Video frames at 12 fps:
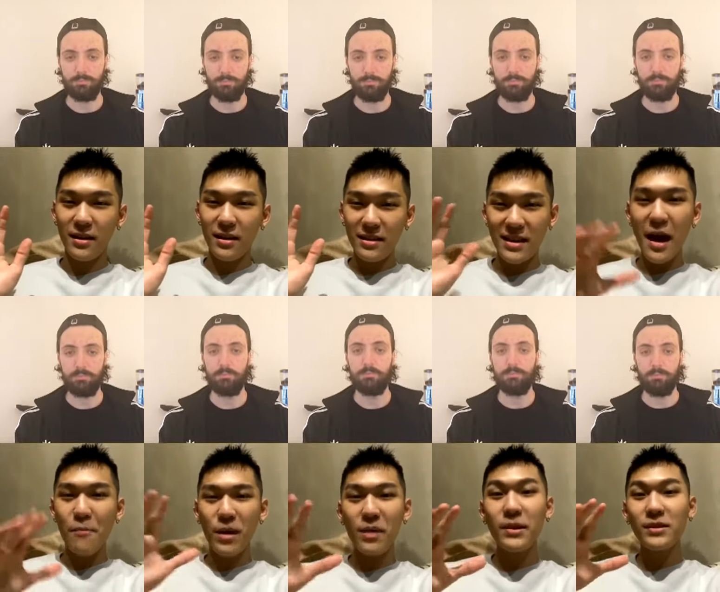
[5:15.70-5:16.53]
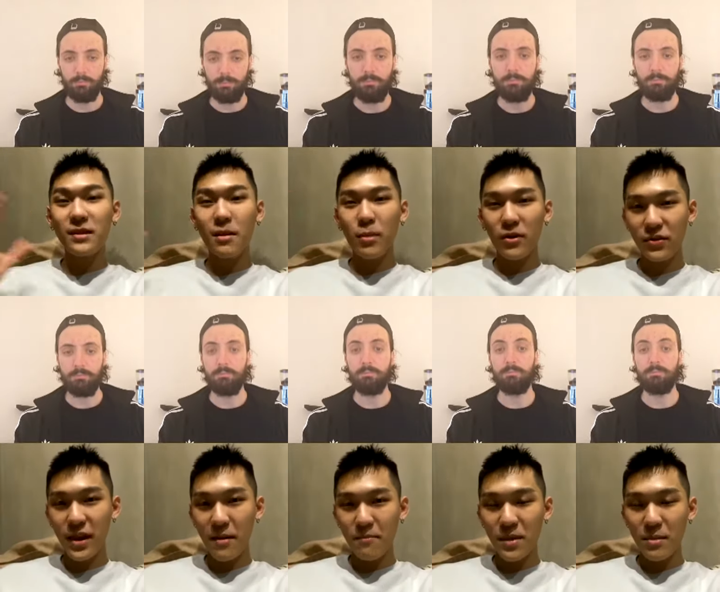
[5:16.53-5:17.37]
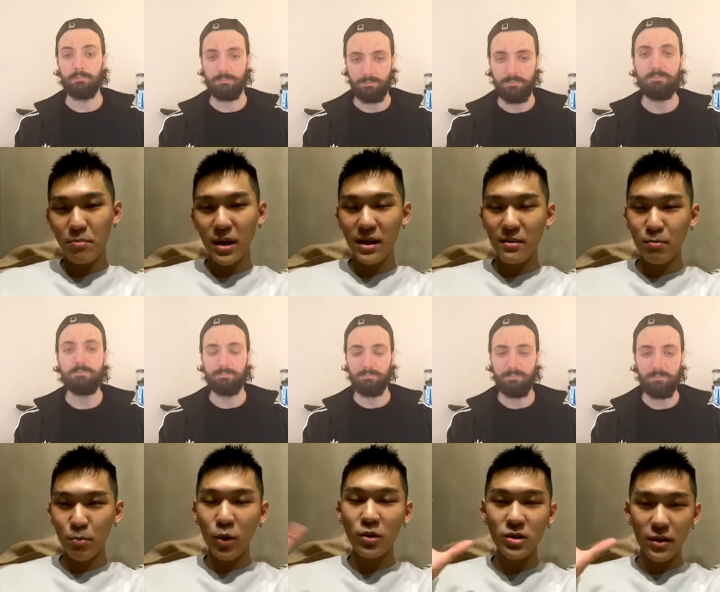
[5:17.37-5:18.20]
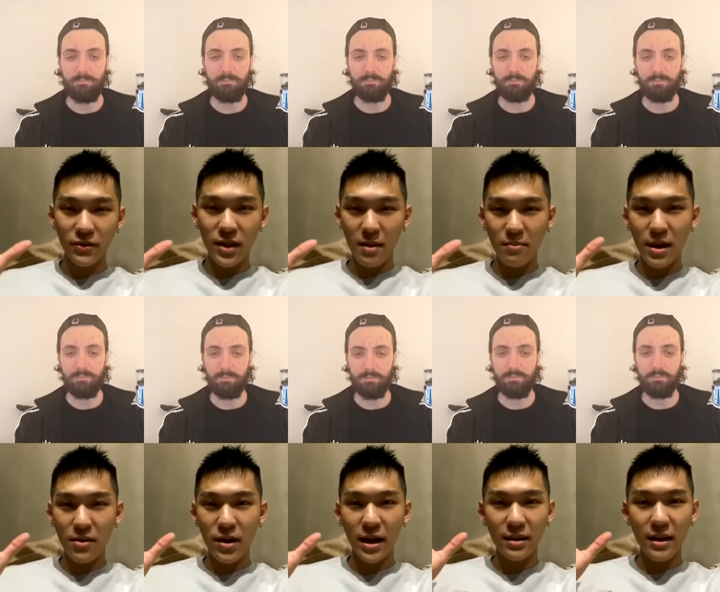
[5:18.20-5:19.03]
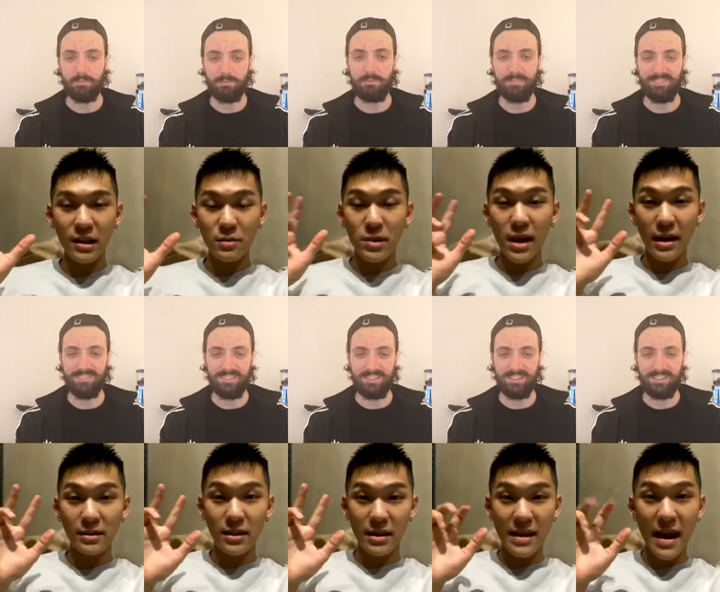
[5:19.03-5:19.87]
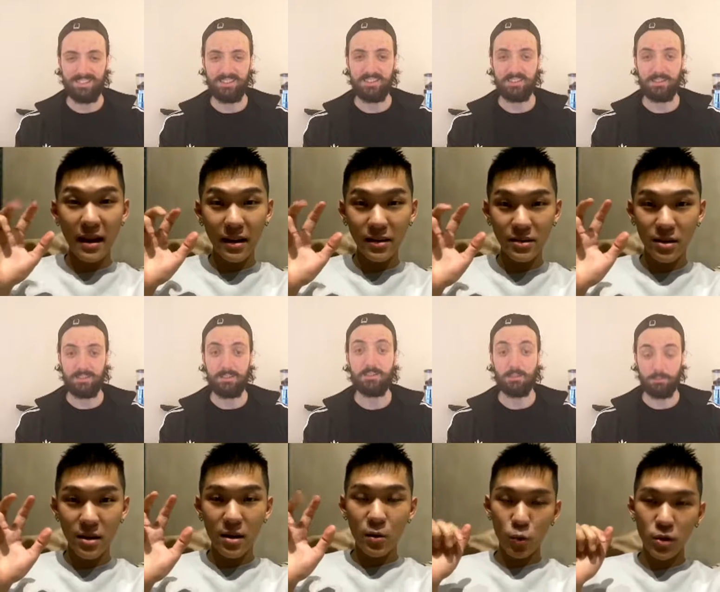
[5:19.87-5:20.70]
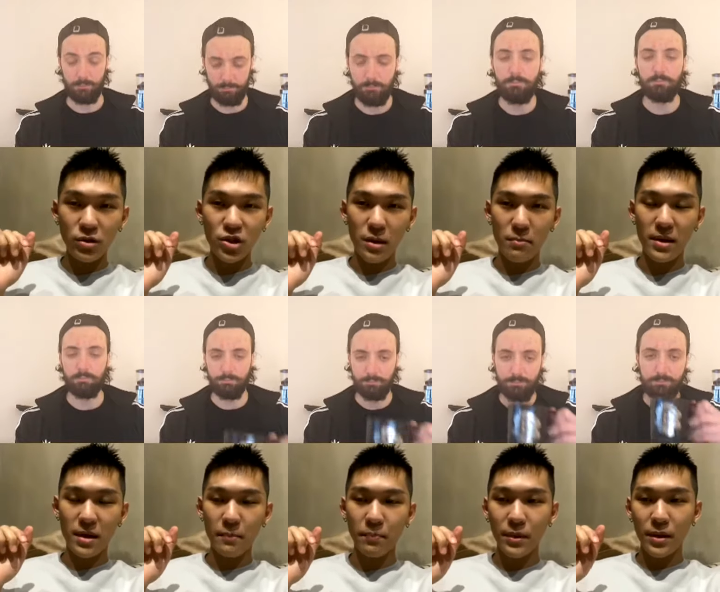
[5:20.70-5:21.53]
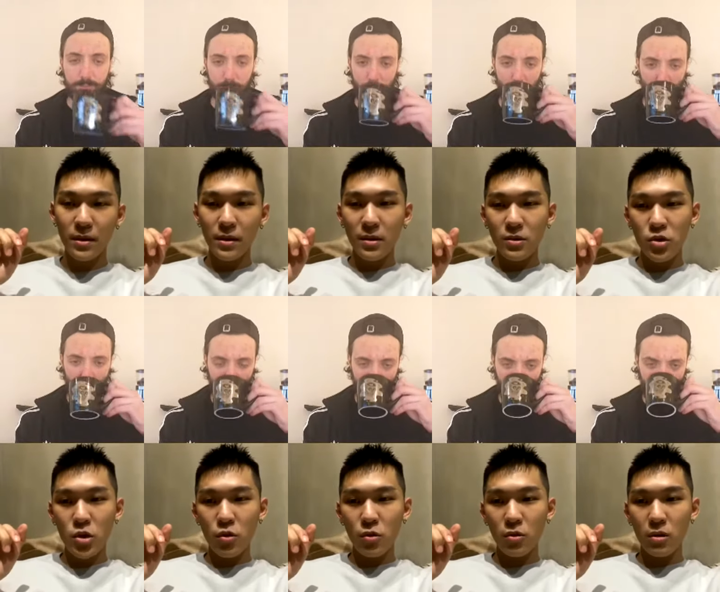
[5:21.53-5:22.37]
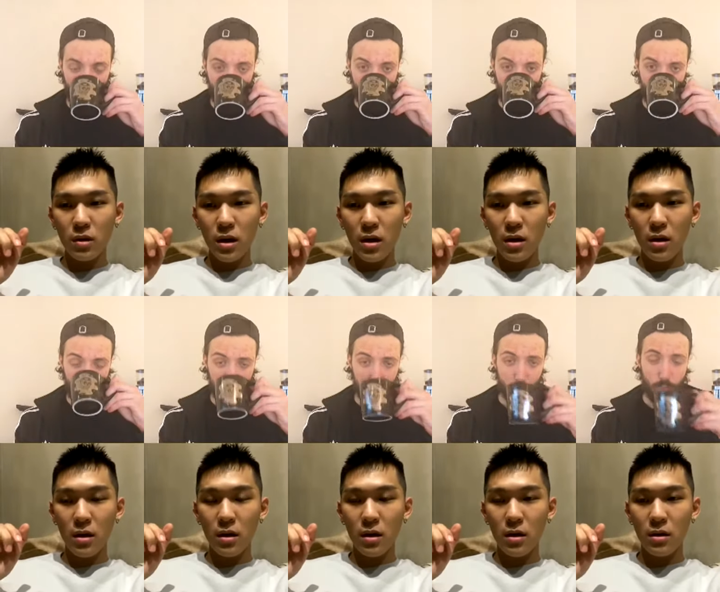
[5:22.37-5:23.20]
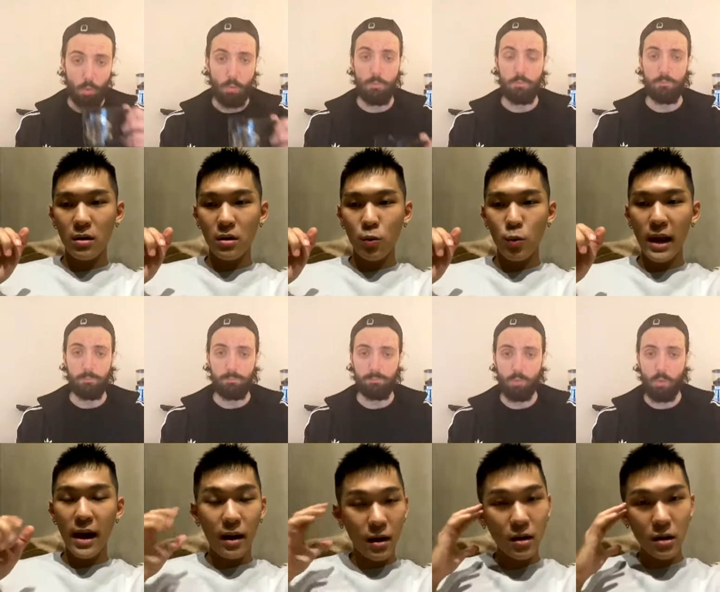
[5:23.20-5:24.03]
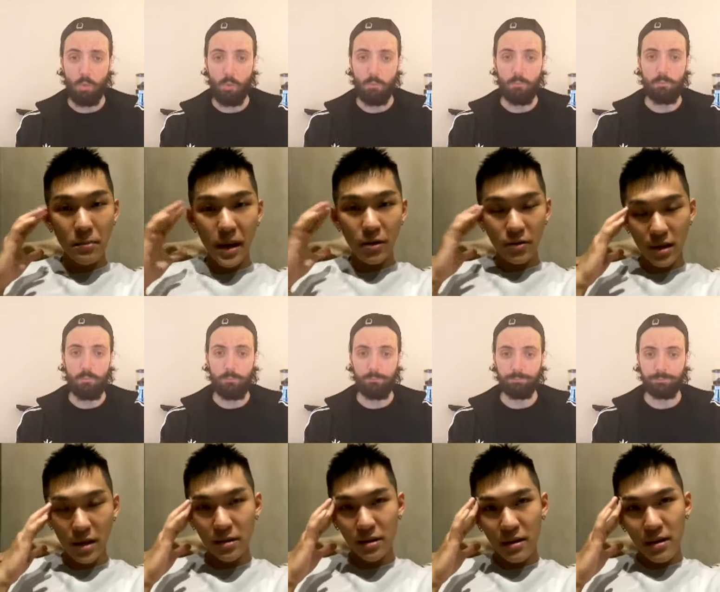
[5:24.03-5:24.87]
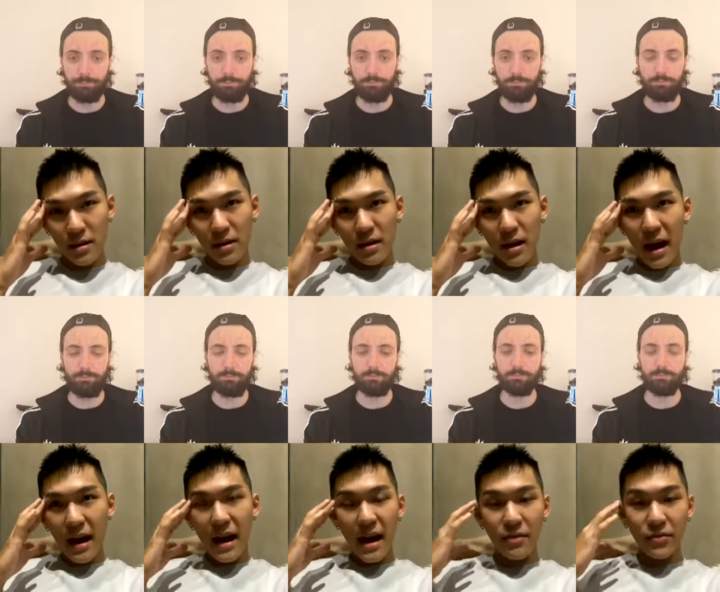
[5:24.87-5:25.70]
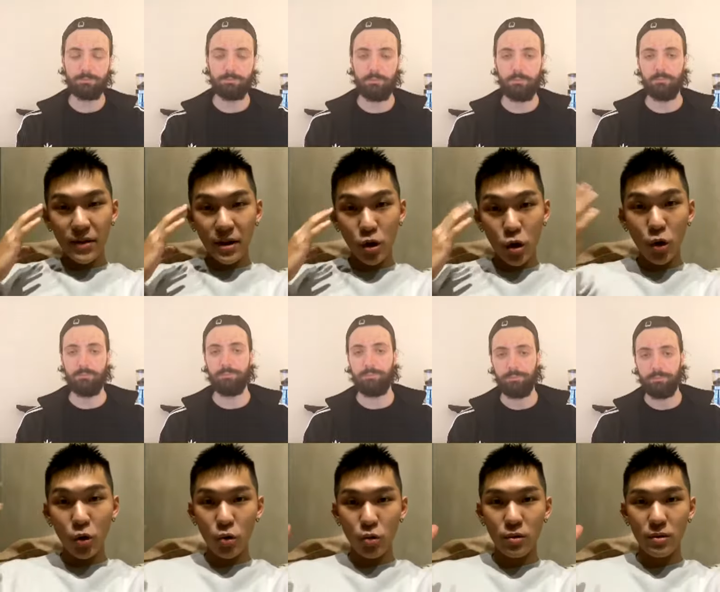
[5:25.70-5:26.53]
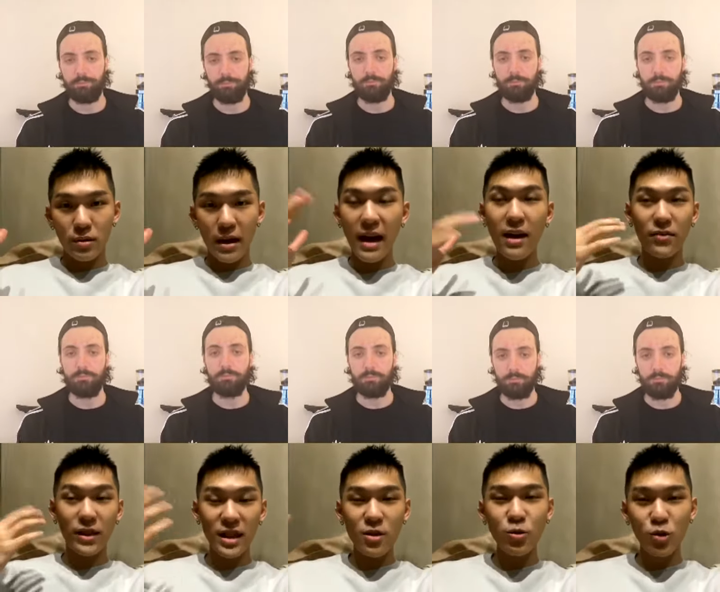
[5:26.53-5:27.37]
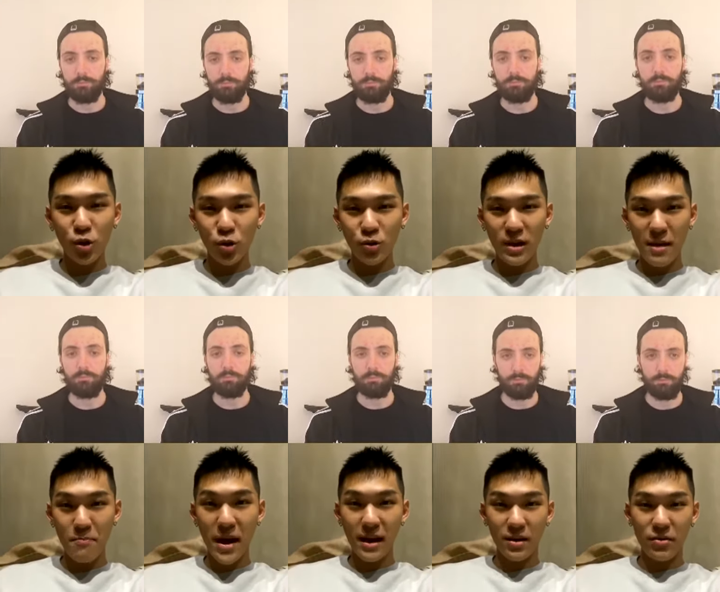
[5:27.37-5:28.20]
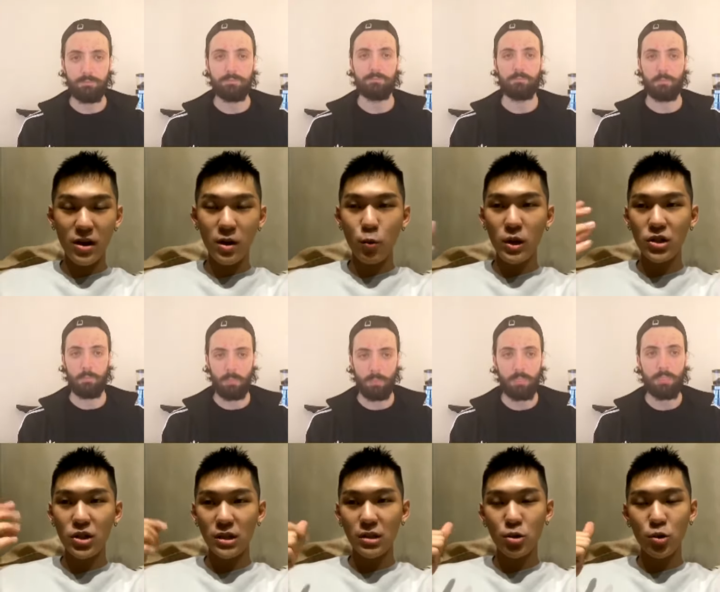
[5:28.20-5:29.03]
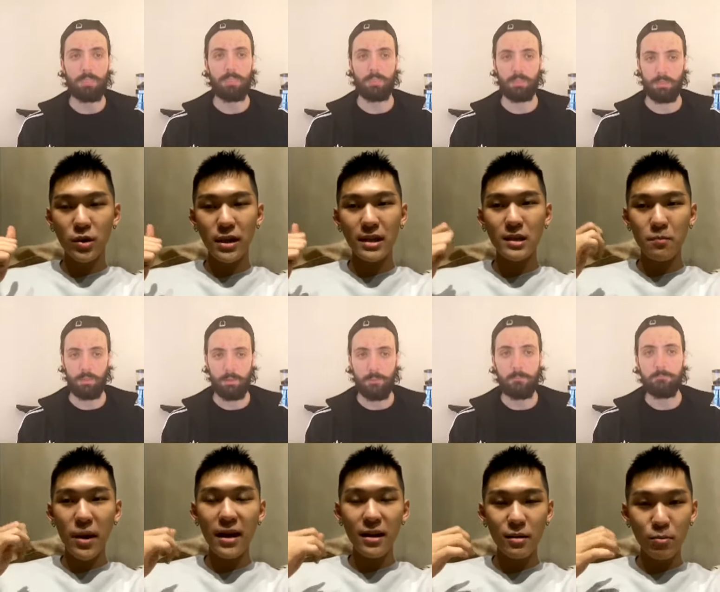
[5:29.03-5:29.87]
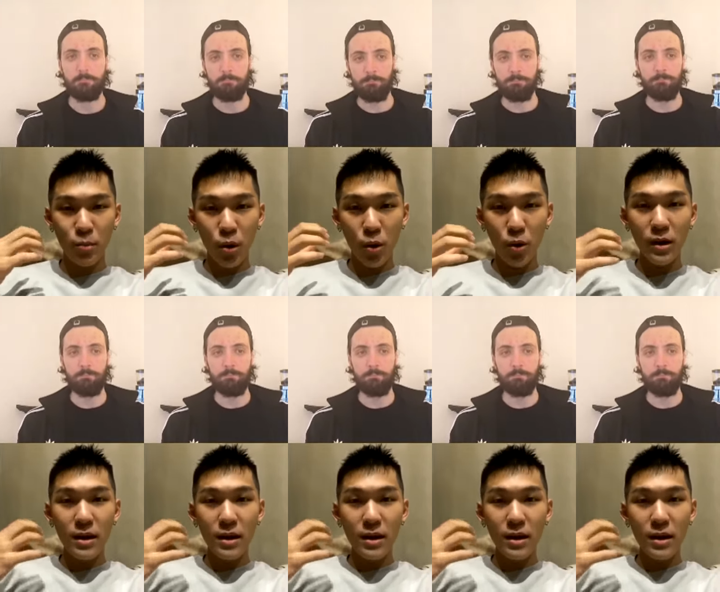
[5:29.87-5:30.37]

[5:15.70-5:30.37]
Speaker 1: yeah, maybe some of them, but most of them they recognize me as the youngest world champion. Mm-hmm. So uh, when I heard about this, I have a goal. I have a new goal in my career, which is to inspire more